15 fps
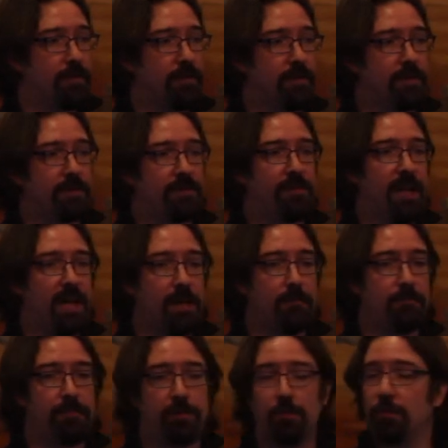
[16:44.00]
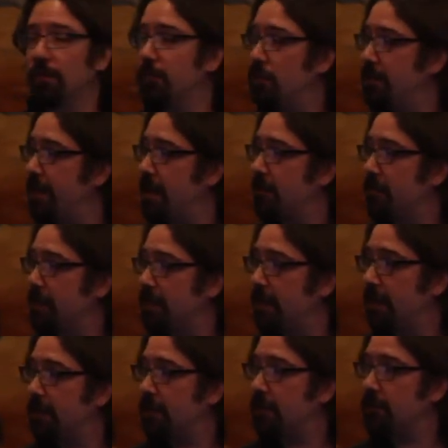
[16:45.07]
with the same pure Ruby
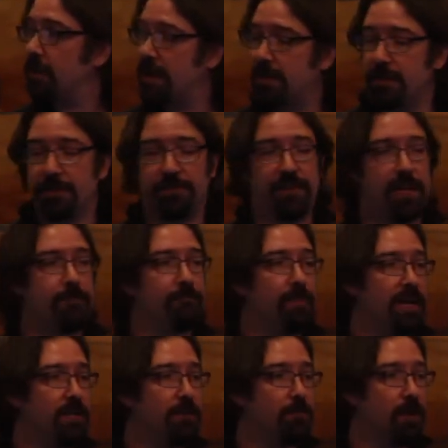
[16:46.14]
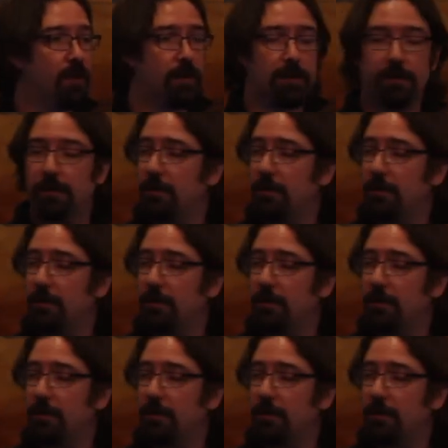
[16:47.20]
implementation, running the same benchmark,